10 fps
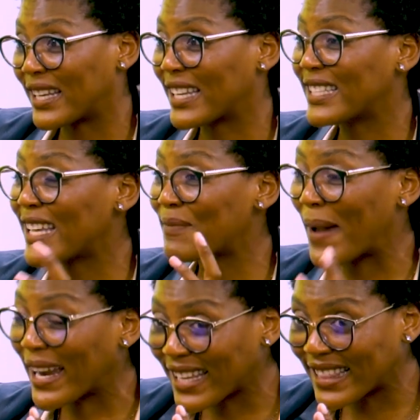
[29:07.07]
Because
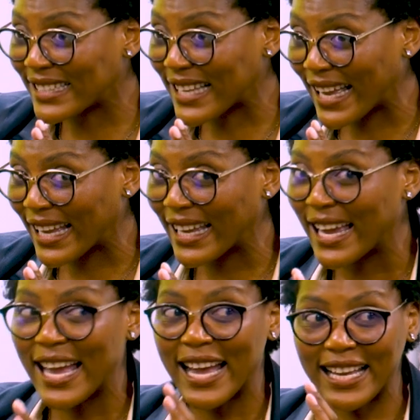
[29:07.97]
back in the day,
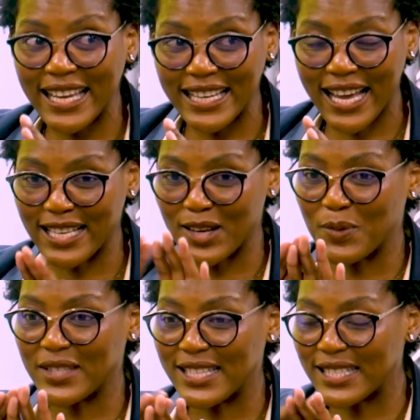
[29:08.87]
a Kit Kat, it
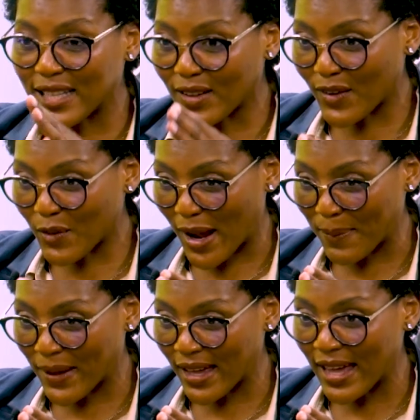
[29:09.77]
was a silver
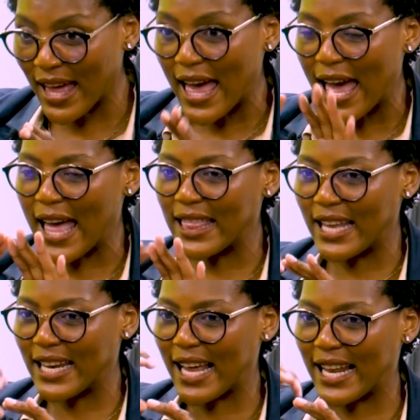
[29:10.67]
wrapper, and
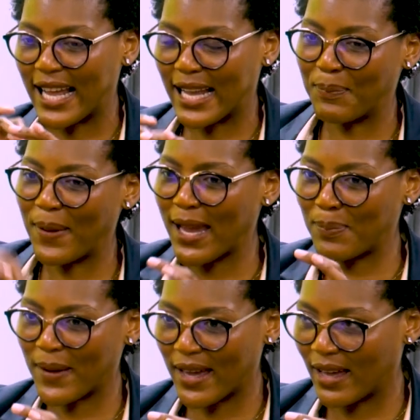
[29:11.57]
then it had like a
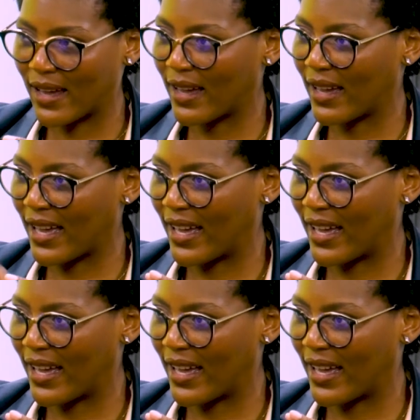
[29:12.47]
paper